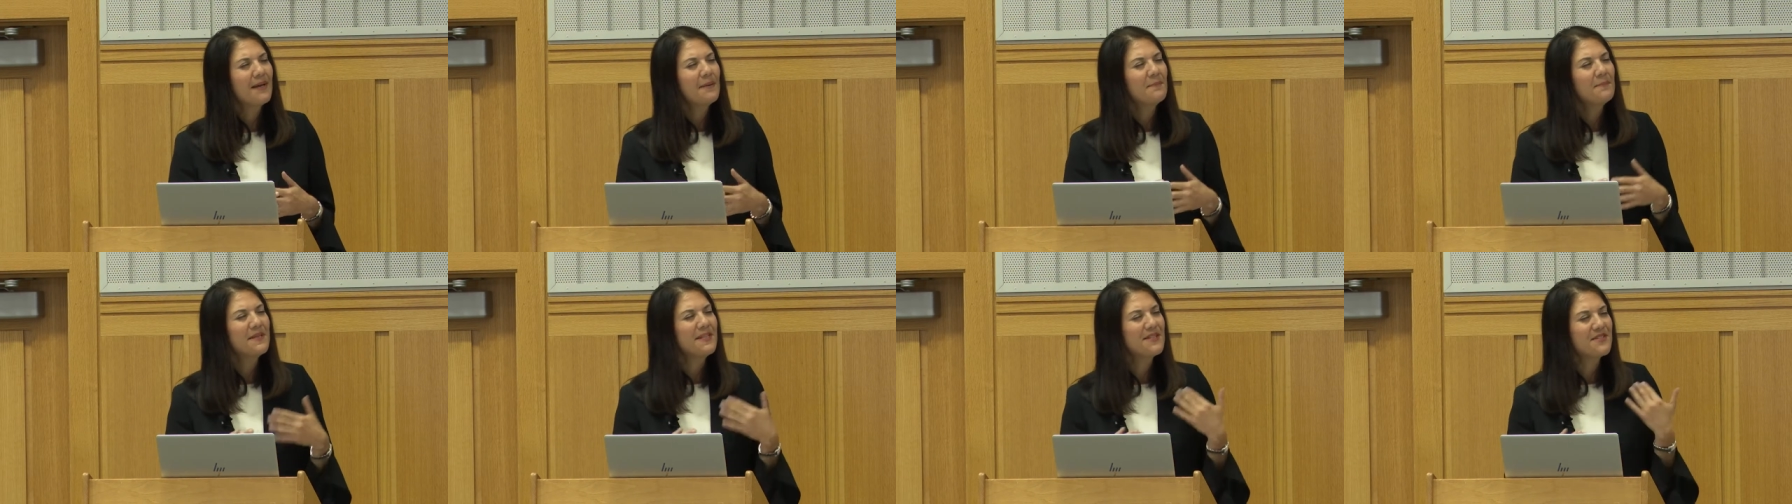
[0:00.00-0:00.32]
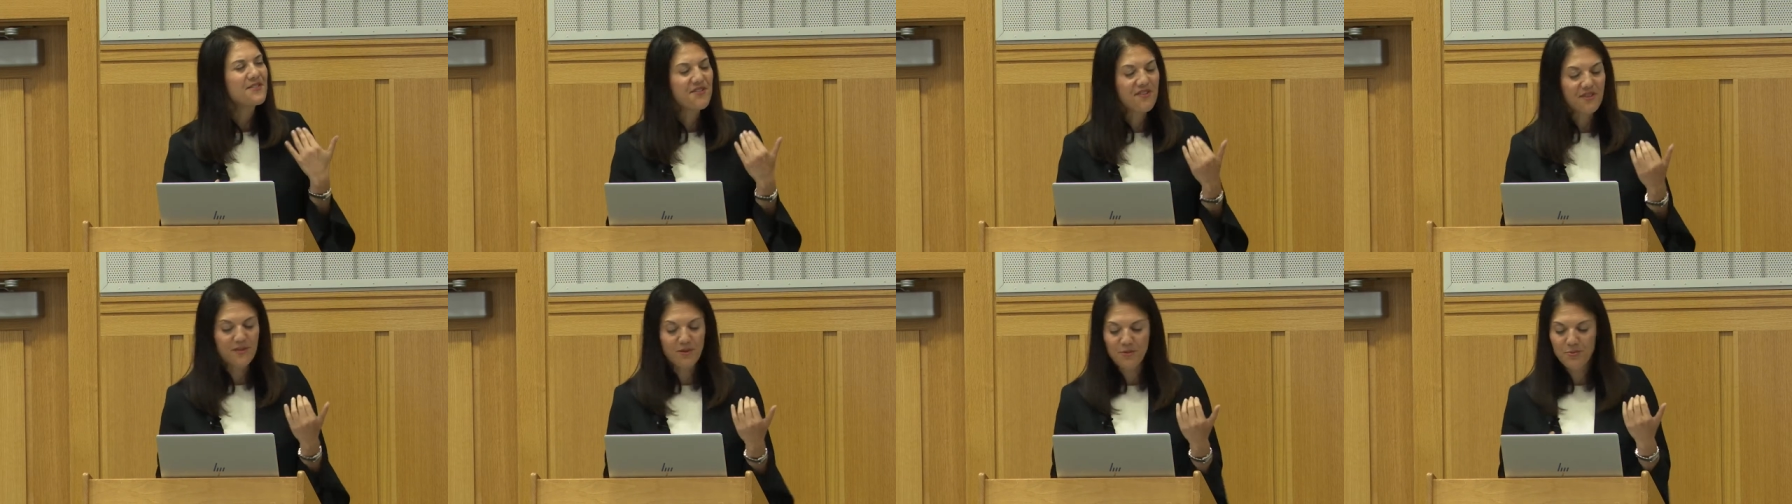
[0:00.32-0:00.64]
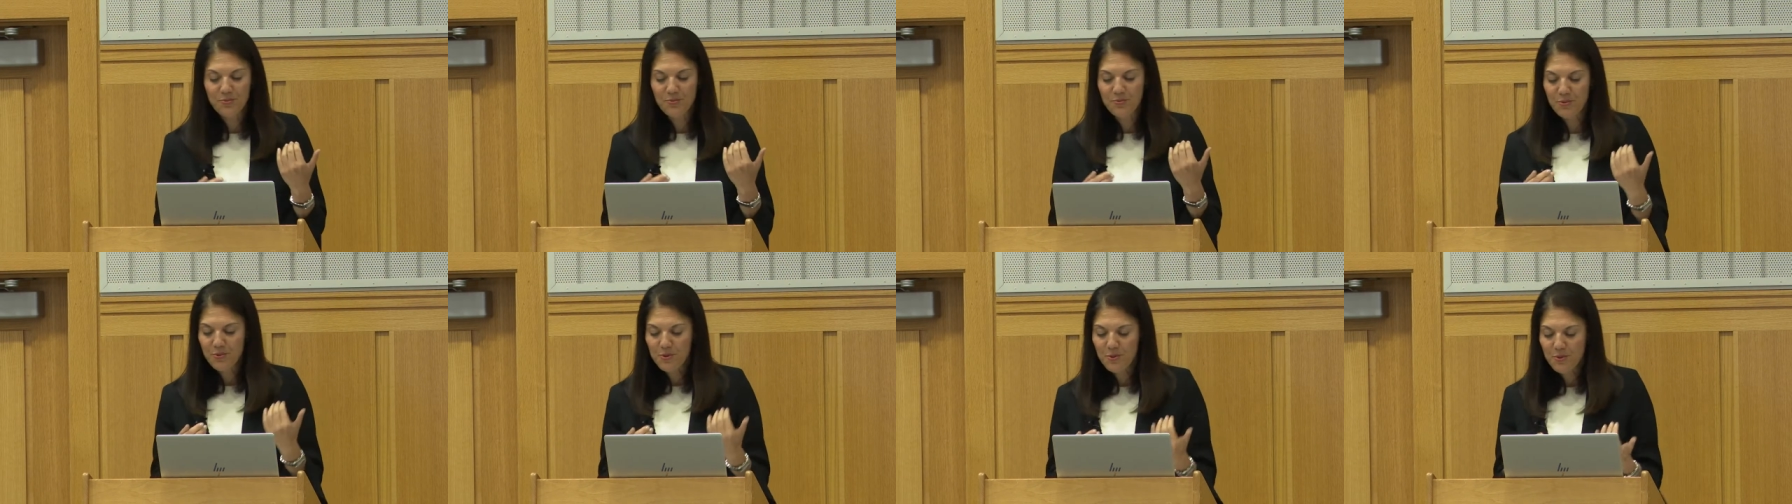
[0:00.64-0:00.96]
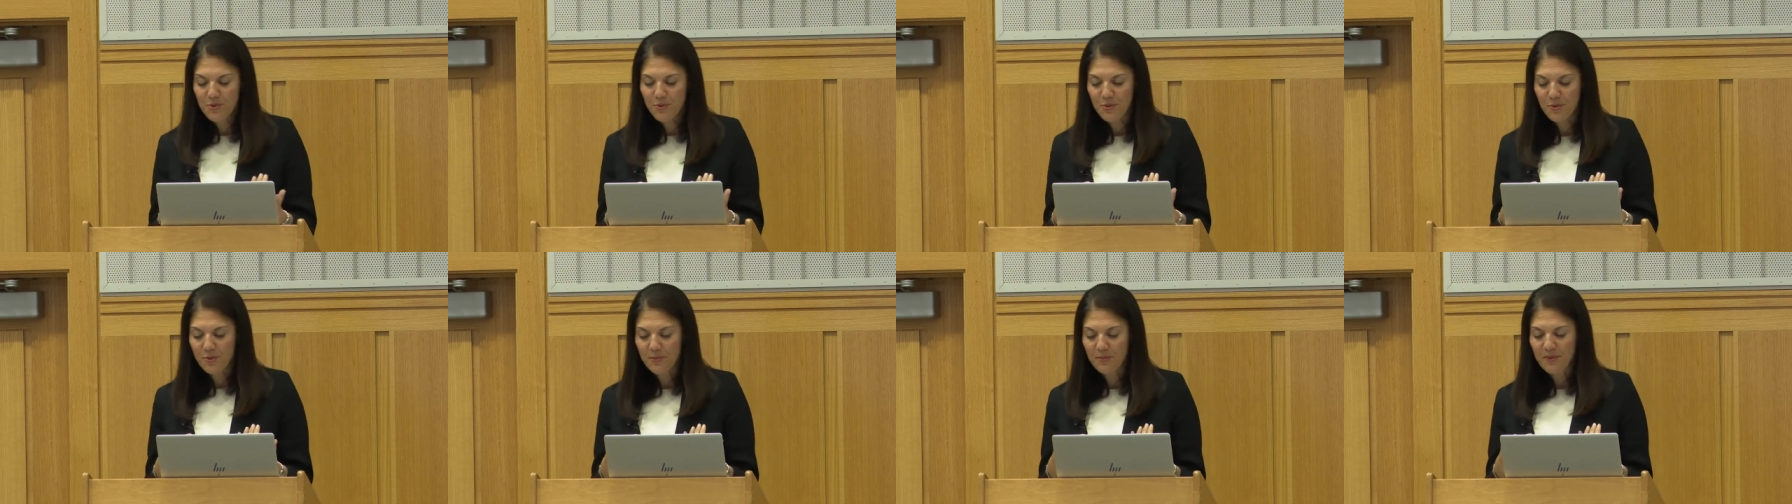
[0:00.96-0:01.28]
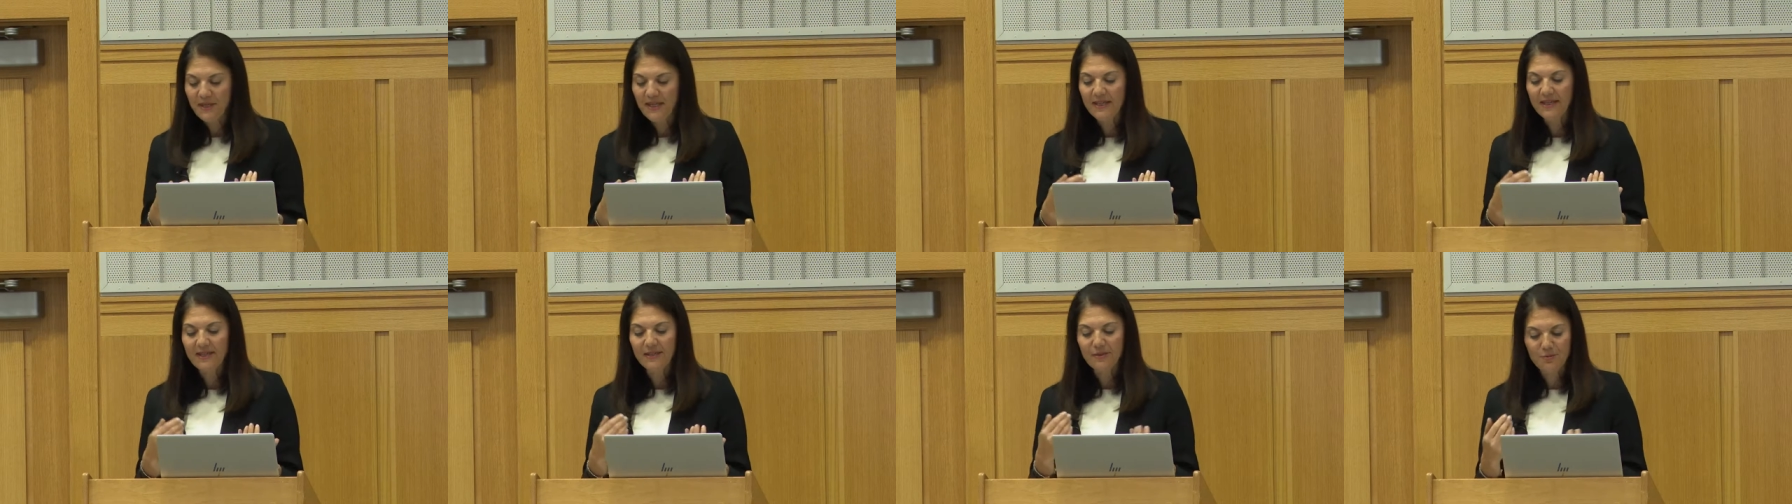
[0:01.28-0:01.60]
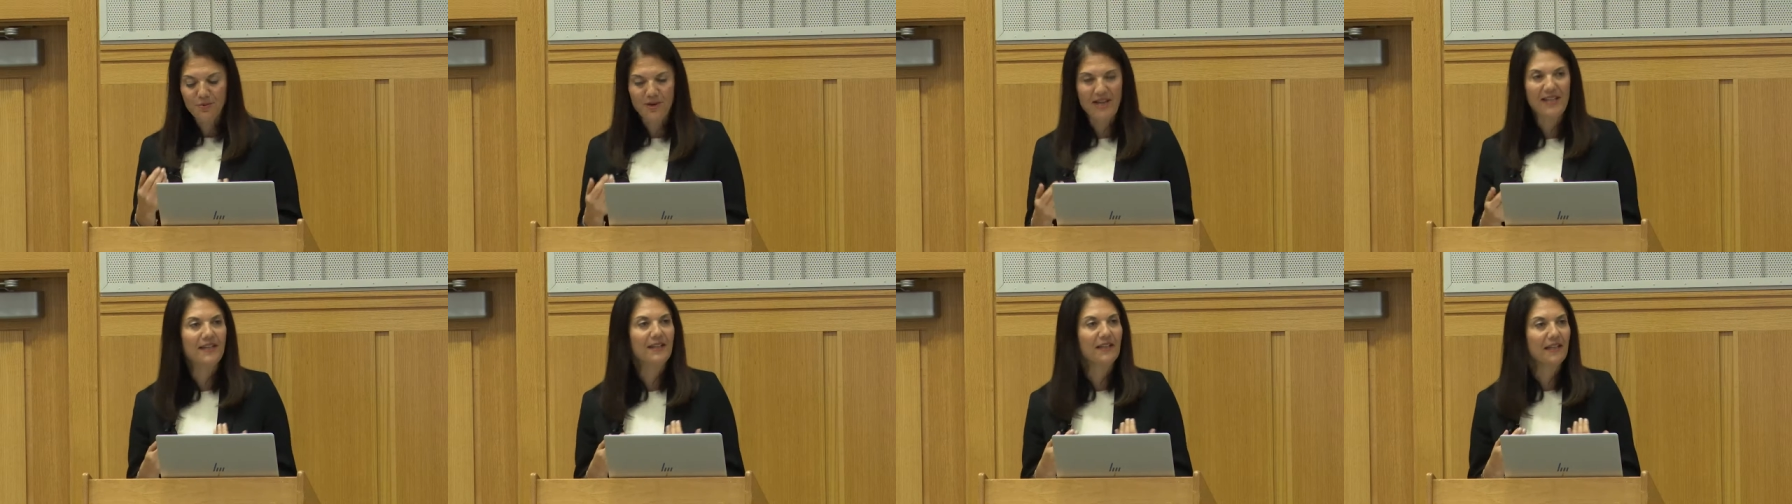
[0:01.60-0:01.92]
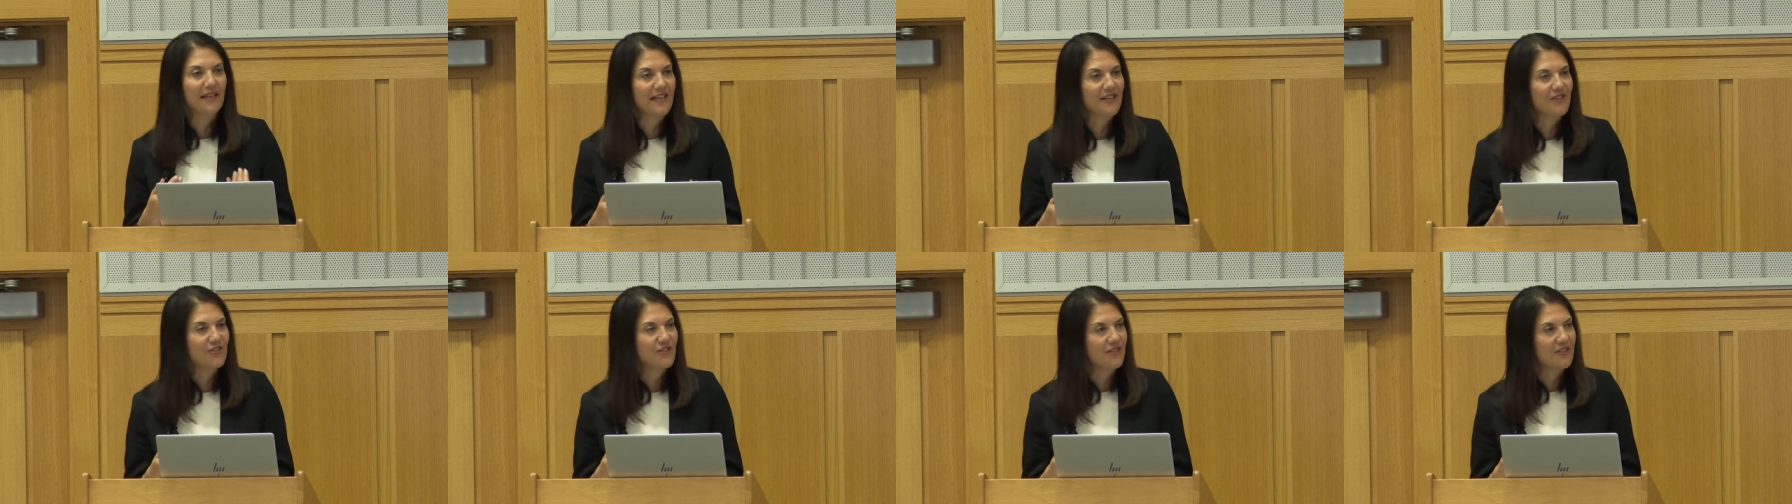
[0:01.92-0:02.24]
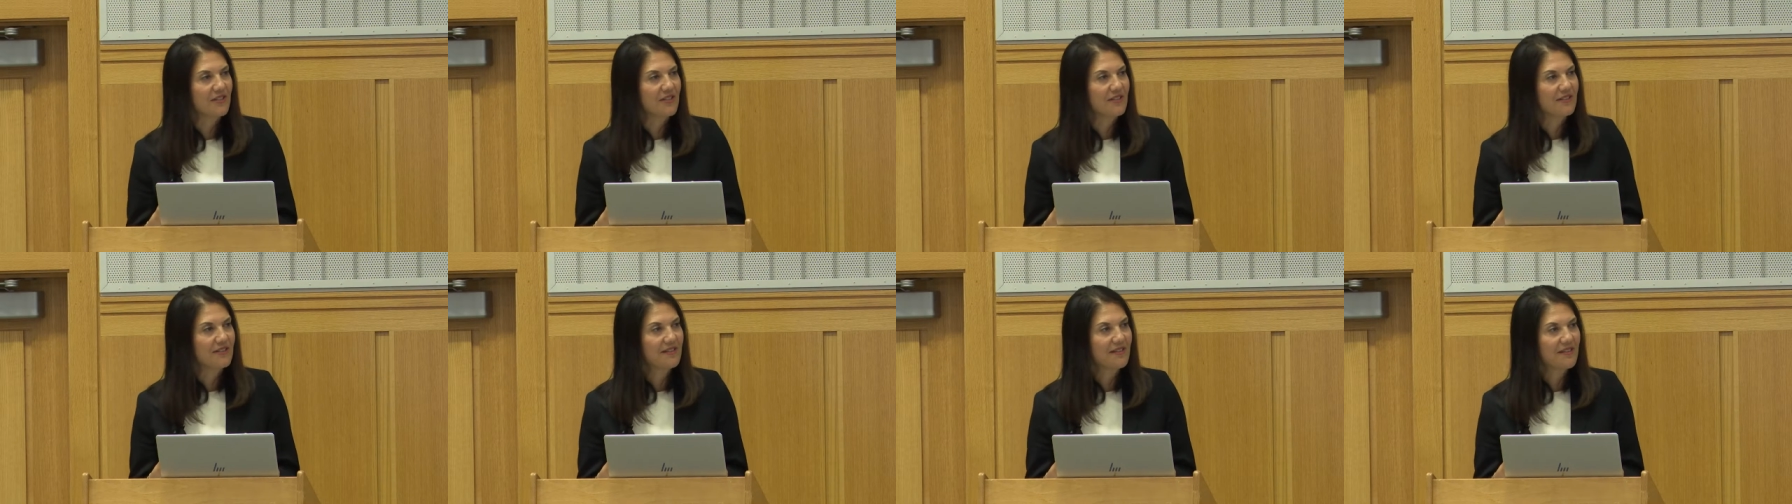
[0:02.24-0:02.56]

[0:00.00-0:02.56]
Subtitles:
But is there room in regulation